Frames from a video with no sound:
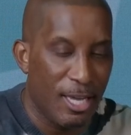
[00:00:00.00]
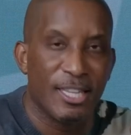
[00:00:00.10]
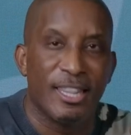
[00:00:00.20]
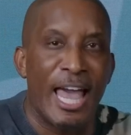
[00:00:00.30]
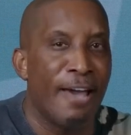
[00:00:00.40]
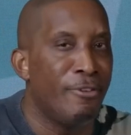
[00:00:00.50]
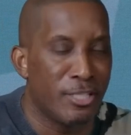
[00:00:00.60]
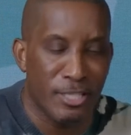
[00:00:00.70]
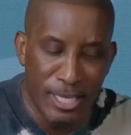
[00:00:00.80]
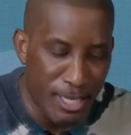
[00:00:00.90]

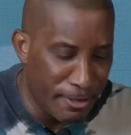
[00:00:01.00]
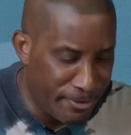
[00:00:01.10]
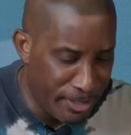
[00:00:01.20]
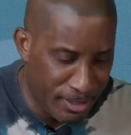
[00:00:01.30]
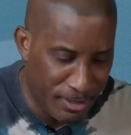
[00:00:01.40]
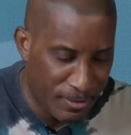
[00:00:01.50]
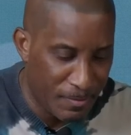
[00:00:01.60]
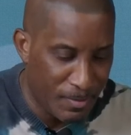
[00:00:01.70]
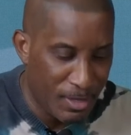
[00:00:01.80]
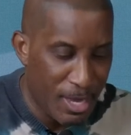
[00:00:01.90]
lavishly gifted,
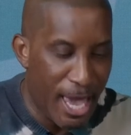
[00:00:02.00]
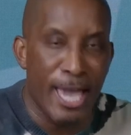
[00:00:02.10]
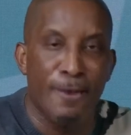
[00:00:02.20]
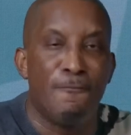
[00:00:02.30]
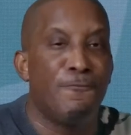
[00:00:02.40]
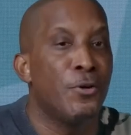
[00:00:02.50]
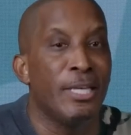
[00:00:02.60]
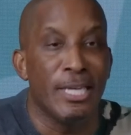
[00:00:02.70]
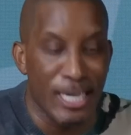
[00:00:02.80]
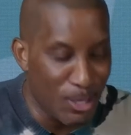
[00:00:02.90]
and
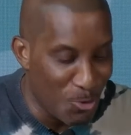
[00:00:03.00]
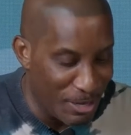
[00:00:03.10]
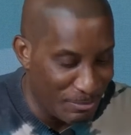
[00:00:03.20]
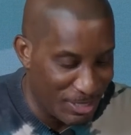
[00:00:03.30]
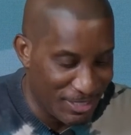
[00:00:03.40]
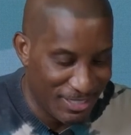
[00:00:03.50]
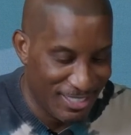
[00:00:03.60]
fully equipped